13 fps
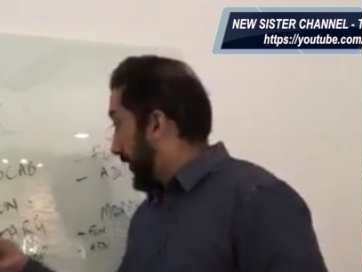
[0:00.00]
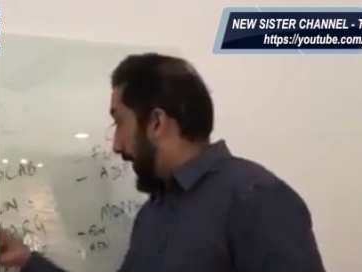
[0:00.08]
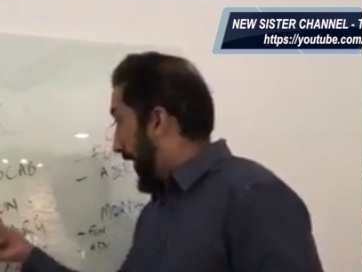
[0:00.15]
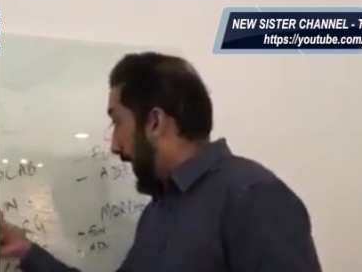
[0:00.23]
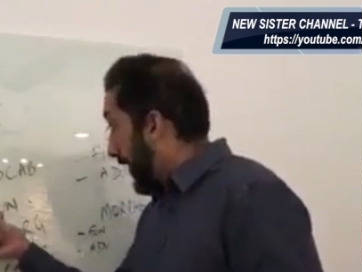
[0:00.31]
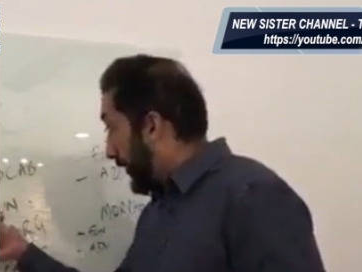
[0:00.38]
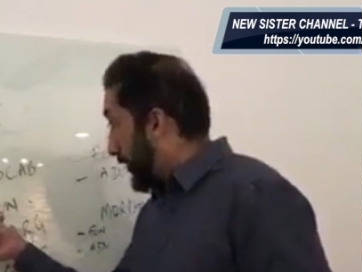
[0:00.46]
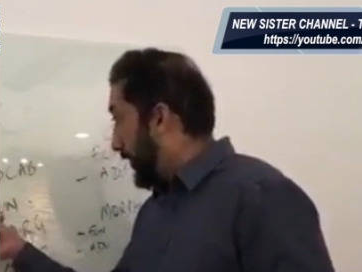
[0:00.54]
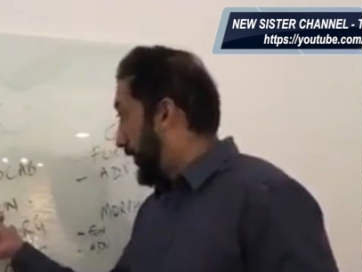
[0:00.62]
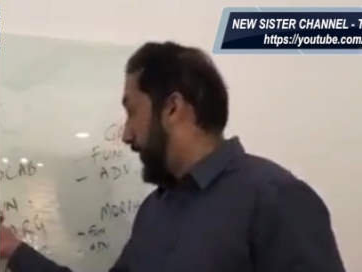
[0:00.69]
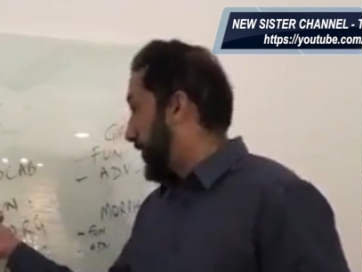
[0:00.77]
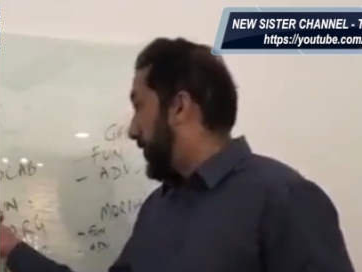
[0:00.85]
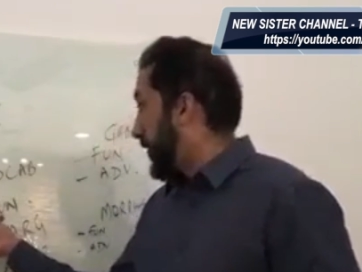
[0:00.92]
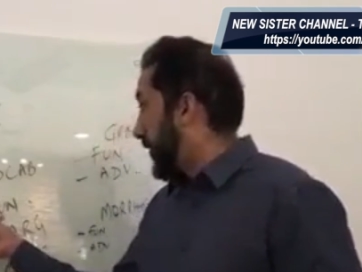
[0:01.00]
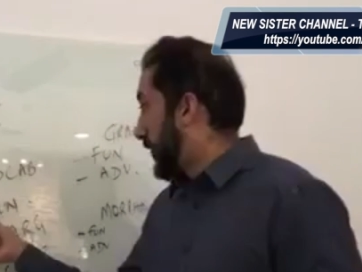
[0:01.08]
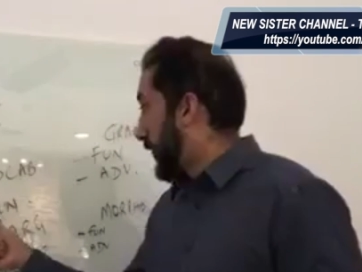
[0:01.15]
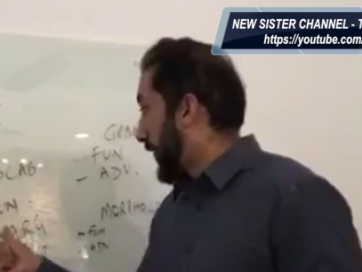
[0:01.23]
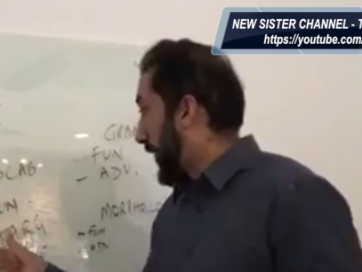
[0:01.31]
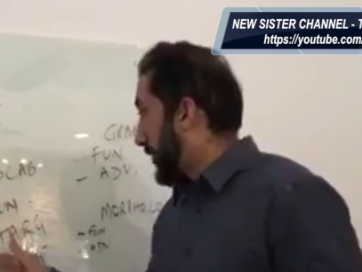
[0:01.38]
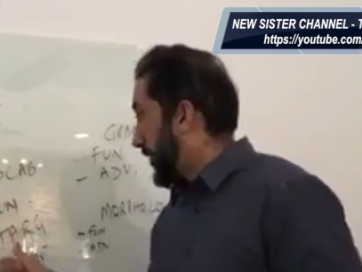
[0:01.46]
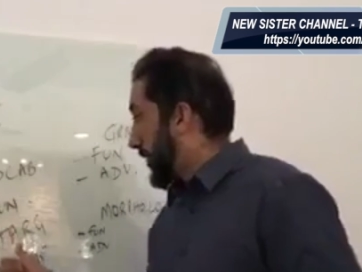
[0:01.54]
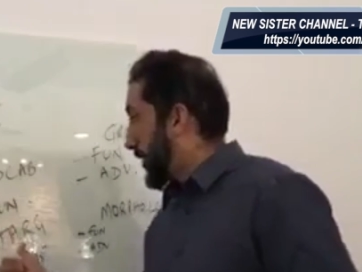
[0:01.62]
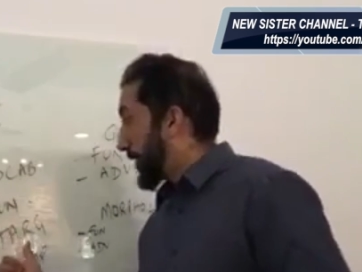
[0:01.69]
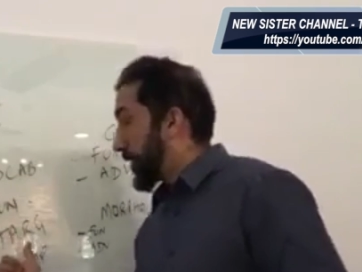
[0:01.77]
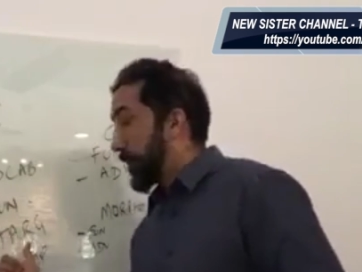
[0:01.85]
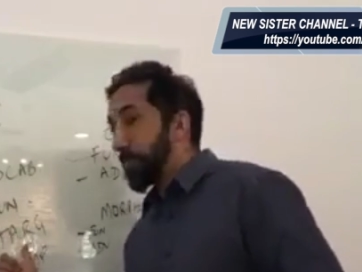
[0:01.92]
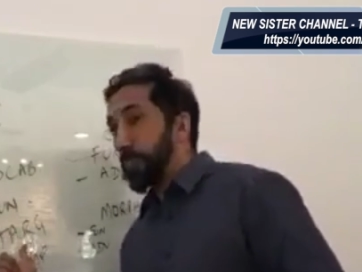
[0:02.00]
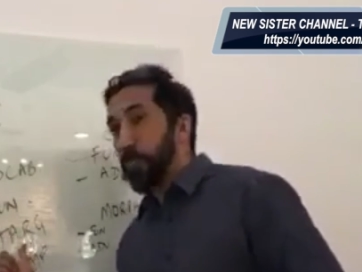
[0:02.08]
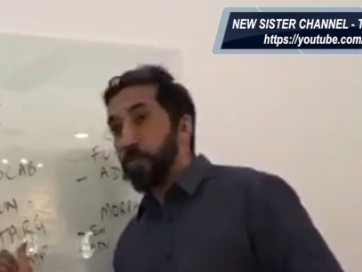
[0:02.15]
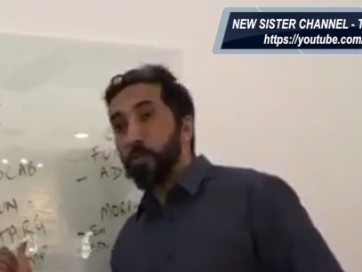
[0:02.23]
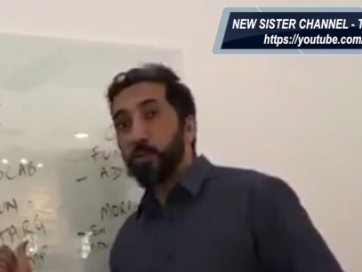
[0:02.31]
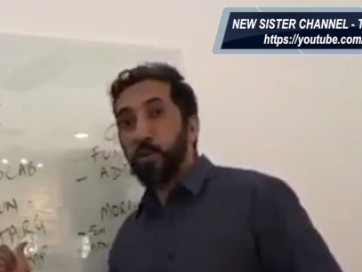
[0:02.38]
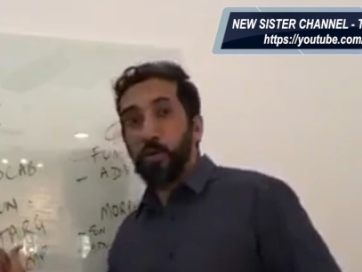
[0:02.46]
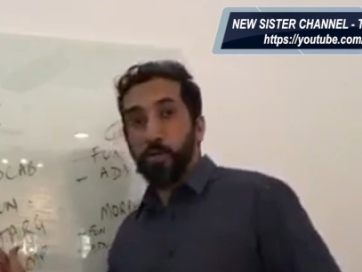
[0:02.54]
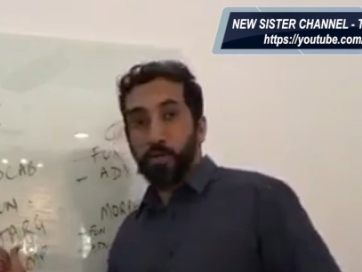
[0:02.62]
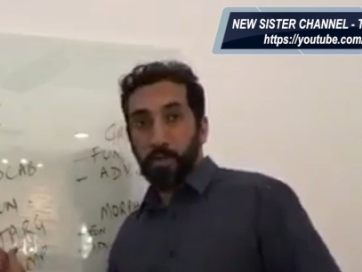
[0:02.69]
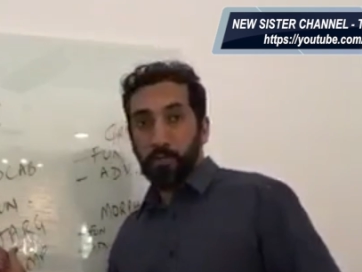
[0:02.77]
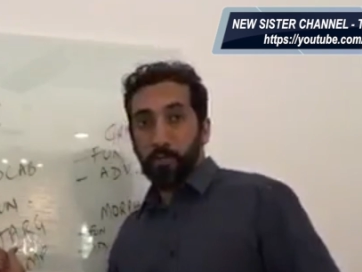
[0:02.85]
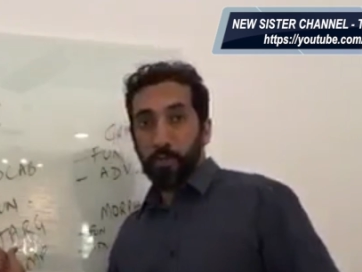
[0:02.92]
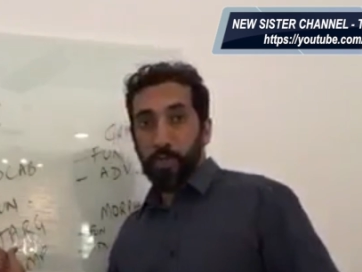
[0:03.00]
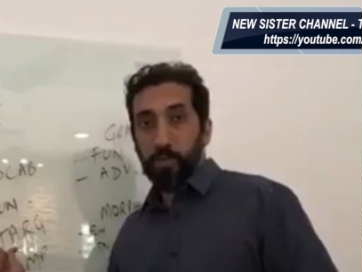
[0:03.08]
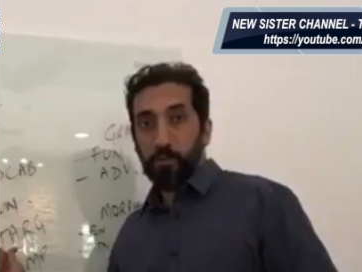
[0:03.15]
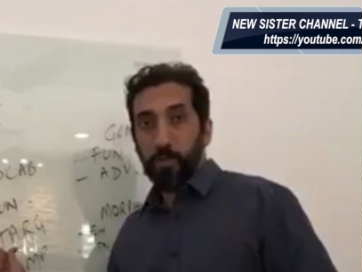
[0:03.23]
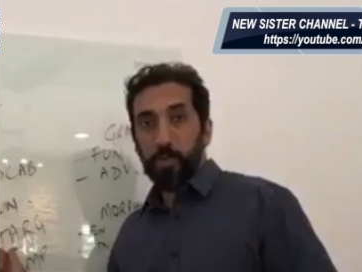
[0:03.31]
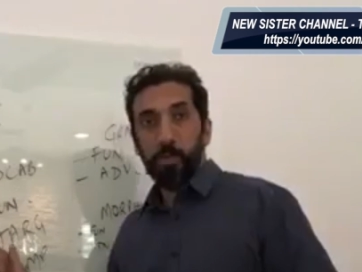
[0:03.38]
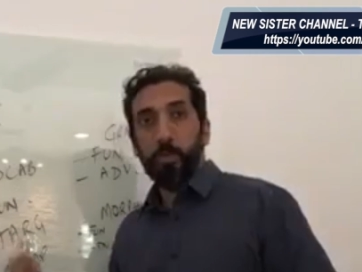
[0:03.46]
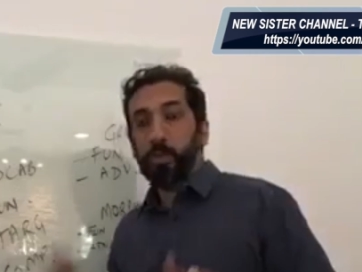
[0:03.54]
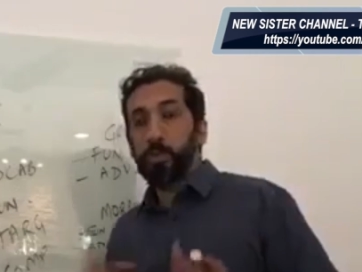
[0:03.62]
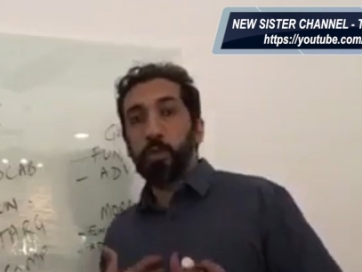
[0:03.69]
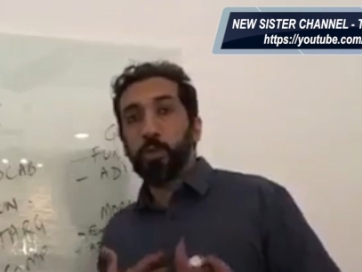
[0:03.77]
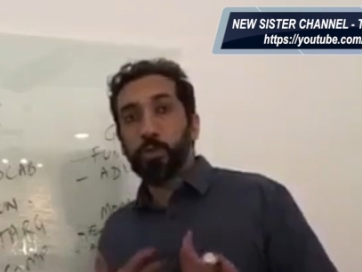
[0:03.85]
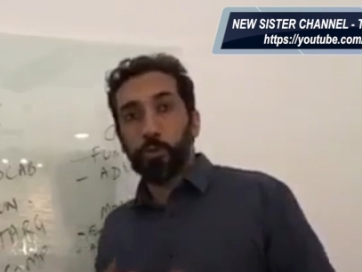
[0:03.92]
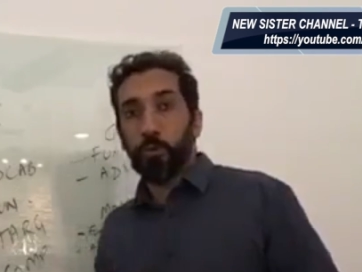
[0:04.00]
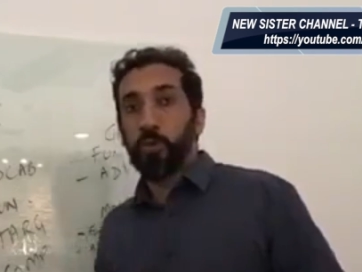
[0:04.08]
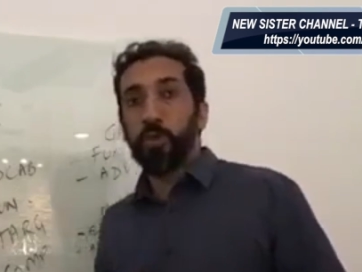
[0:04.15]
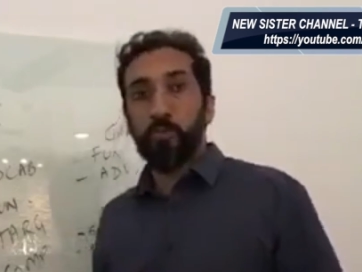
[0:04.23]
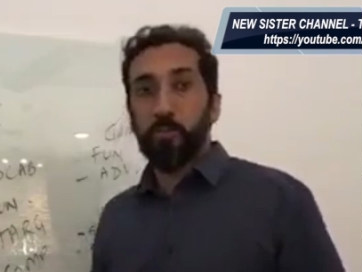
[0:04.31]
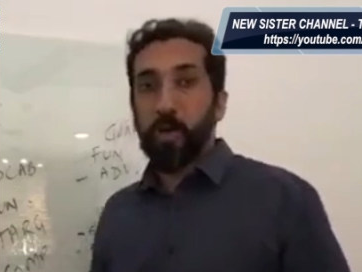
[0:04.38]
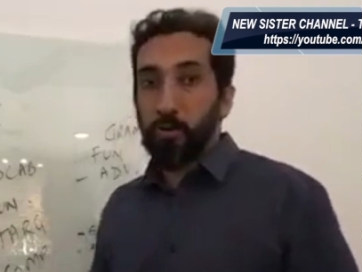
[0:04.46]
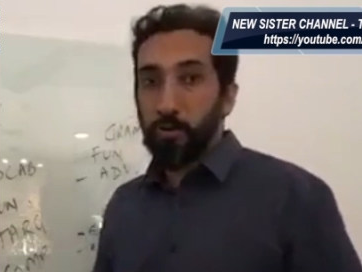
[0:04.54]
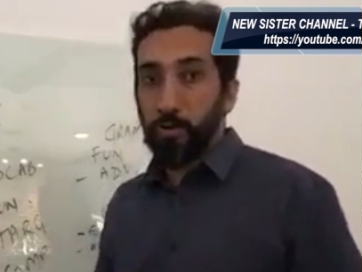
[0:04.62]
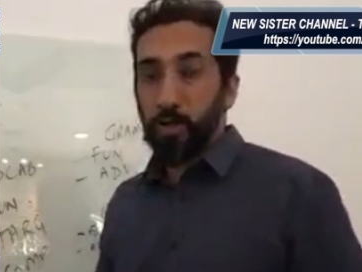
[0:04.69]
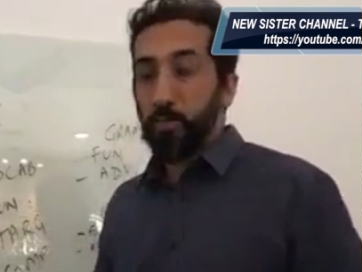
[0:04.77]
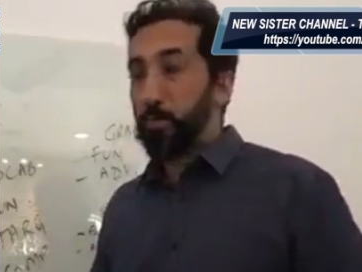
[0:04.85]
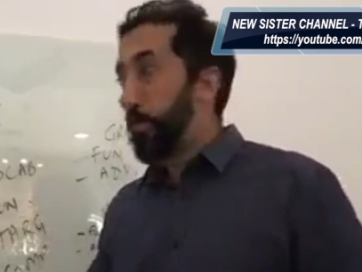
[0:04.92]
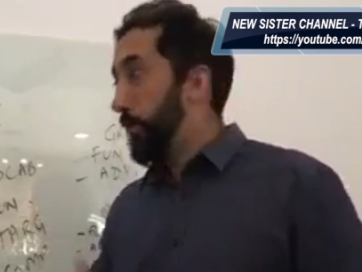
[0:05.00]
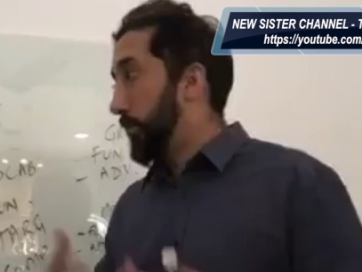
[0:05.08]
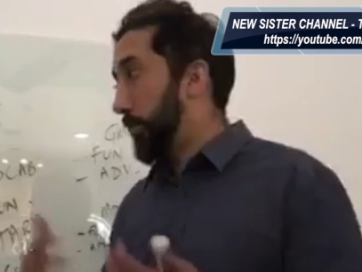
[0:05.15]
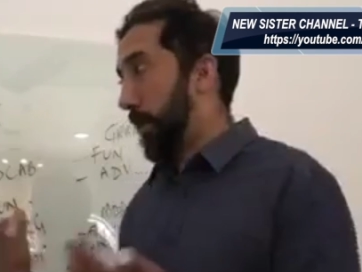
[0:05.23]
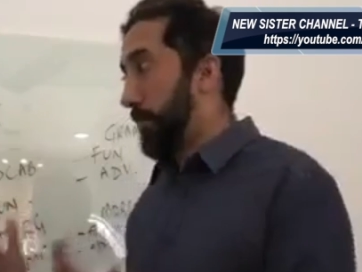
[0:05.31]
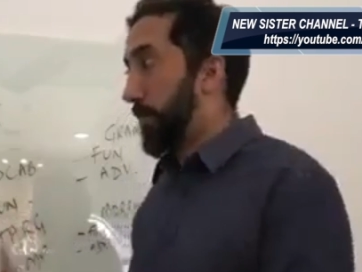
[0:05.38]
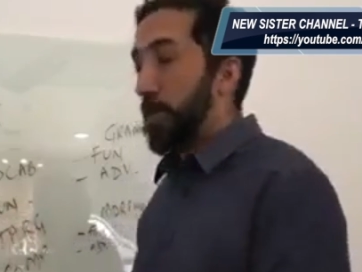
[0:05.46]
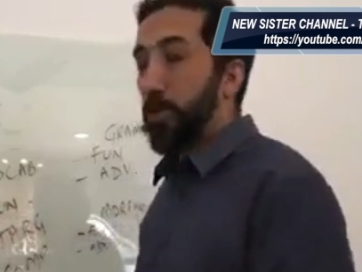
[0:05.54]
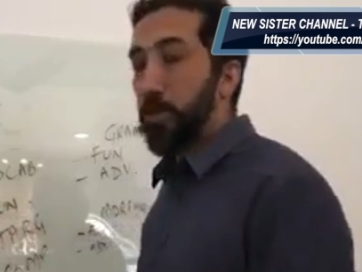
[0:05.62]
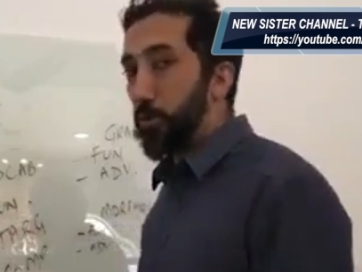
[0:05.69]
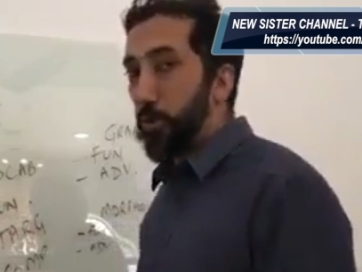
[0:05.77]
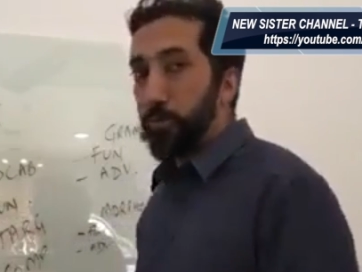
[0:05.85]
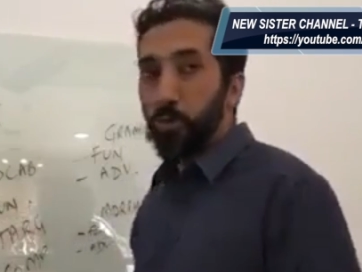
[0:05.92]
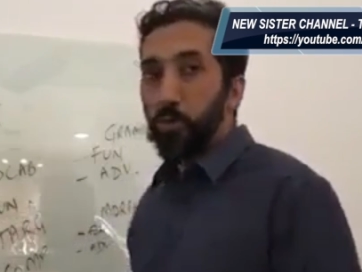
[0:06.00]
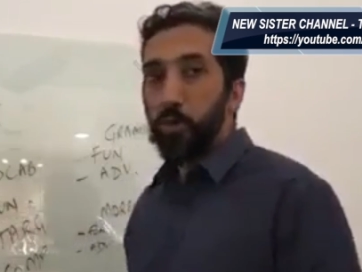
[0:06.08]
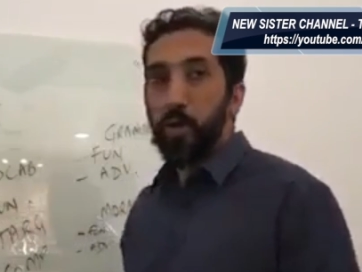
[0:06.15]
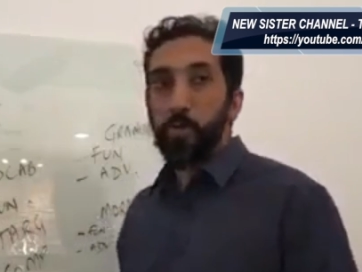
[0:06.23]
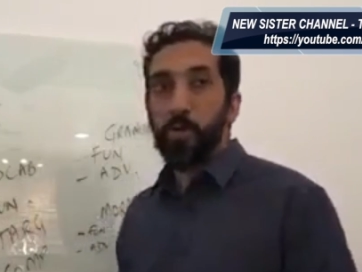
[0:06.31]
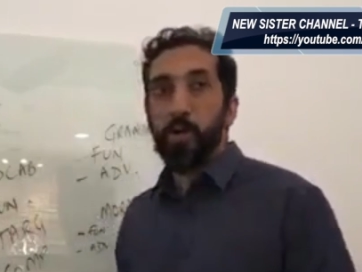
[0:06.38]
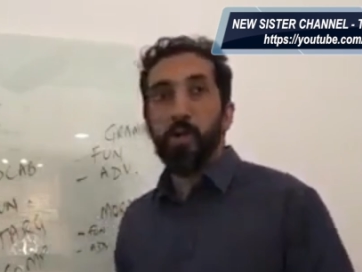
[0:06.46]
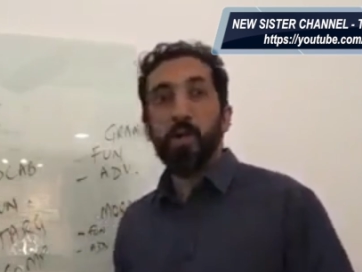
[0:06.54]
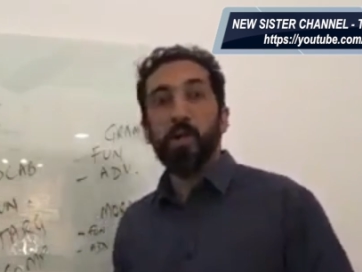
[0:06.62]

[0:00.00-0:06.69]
After fundamental vocabulary comes targeted vocabulary. Whether you're a student of mine or not, whether you are part of the DREAM program or not,